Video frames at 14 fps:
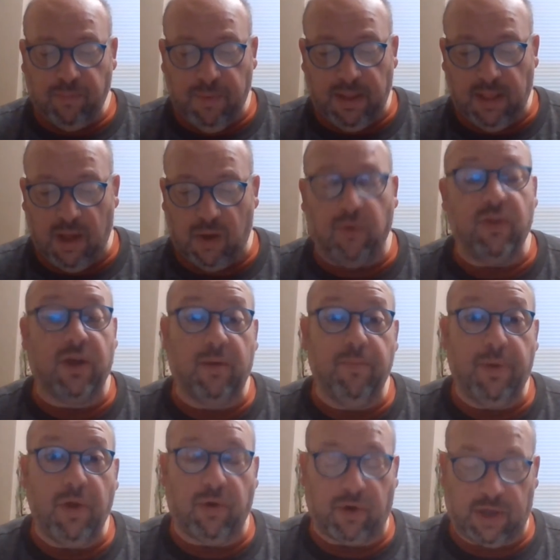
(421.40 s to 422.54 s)
below the
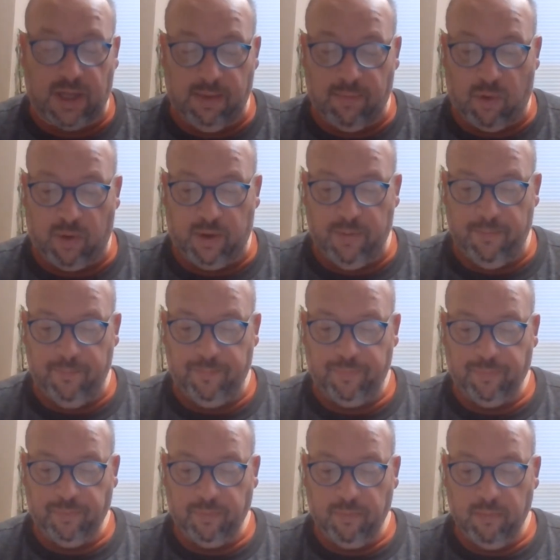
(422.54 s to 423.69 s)
computer keyboard.
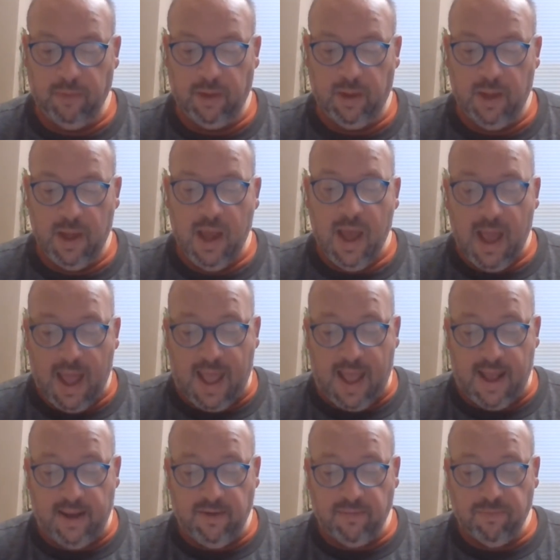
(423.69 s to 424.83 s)

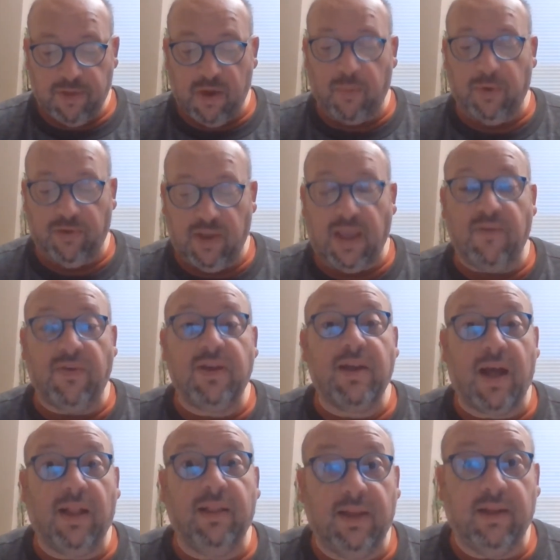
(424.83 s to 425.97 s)
And there was even
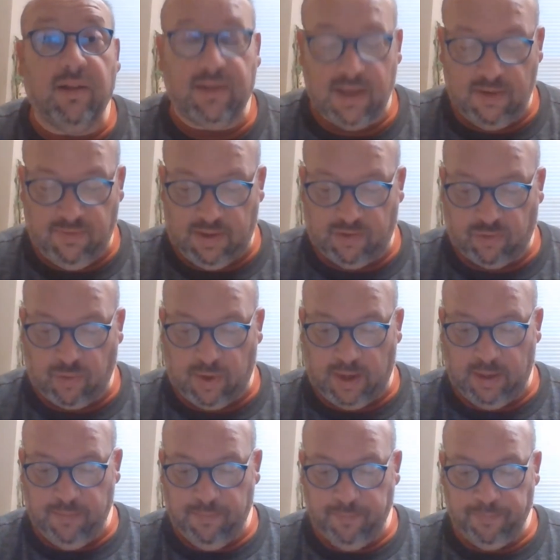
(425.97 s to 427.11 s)
a little TV
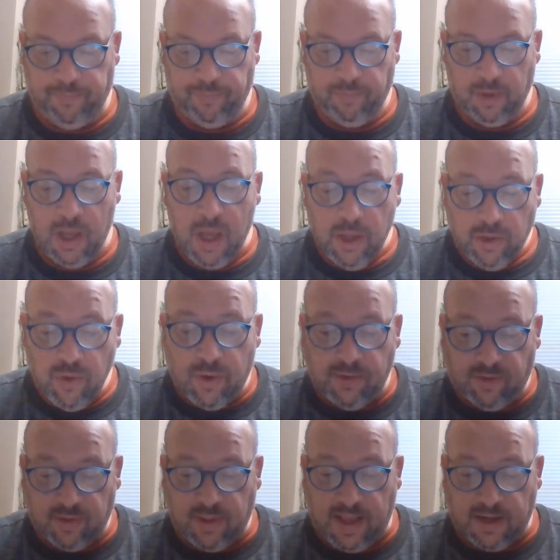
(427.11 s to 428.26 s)
screen. You could
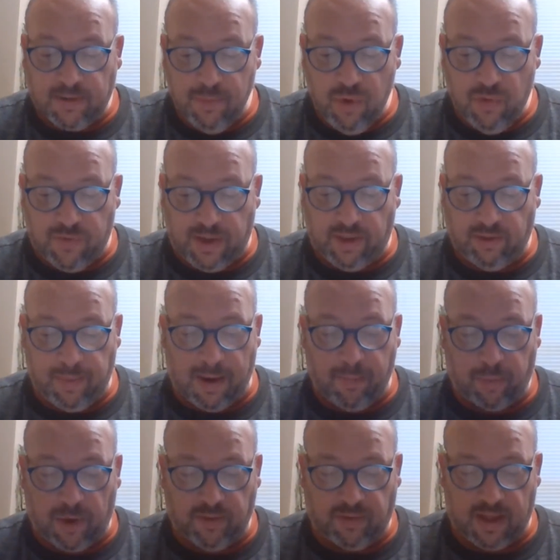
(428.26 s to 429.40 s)
select movies by
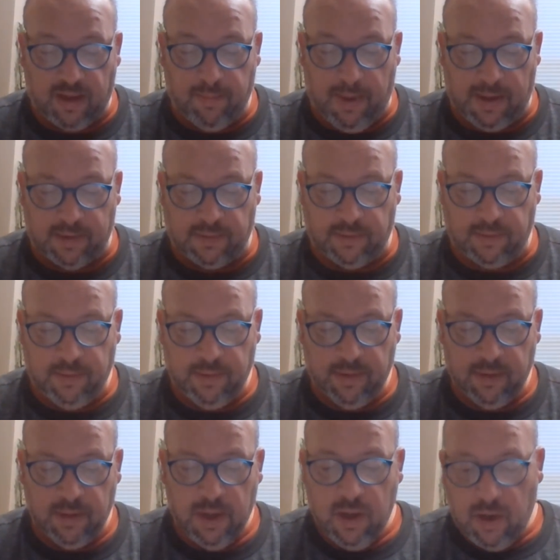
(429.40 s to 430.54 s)
pressing a button,
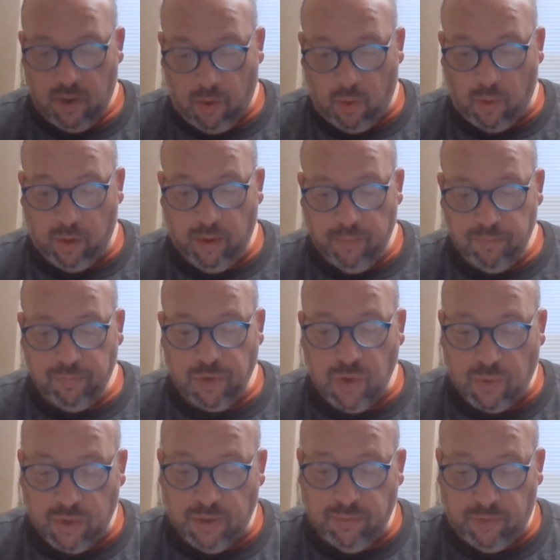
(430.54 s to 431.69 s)
or you
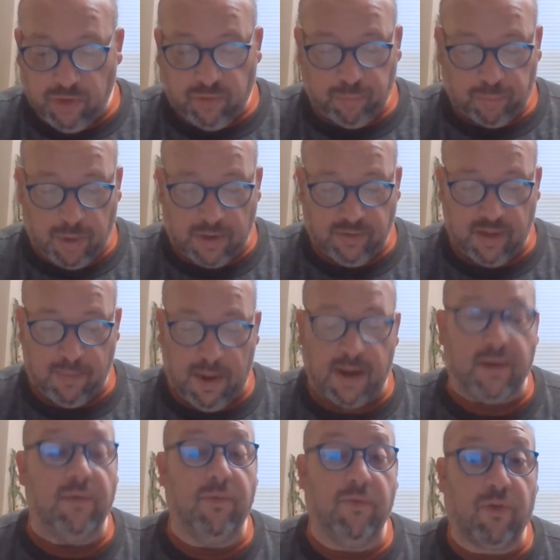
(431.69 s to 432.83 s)
could just press a
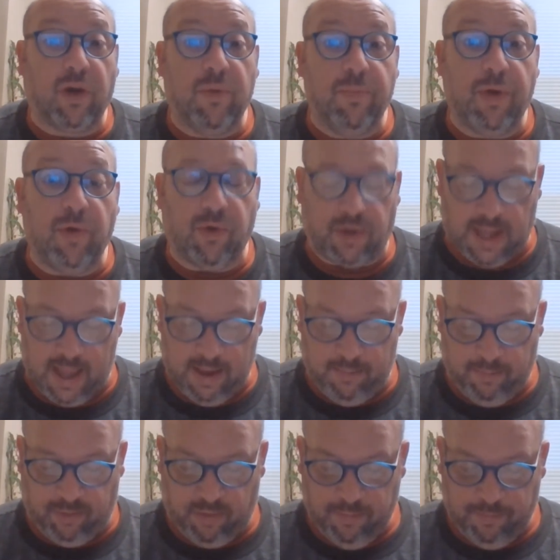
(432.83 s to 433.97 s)
button for computer
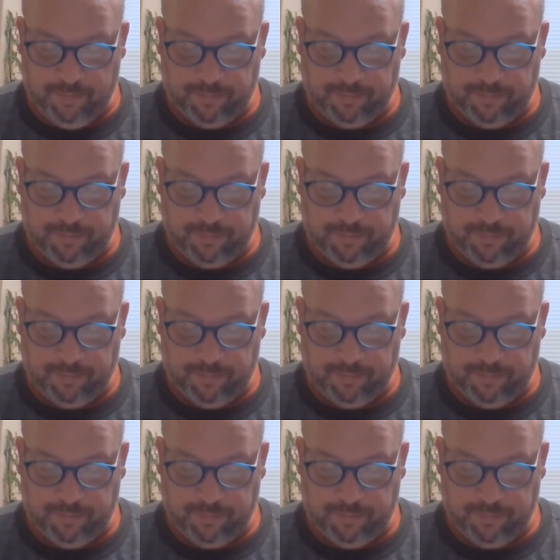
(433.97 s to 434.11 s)
games.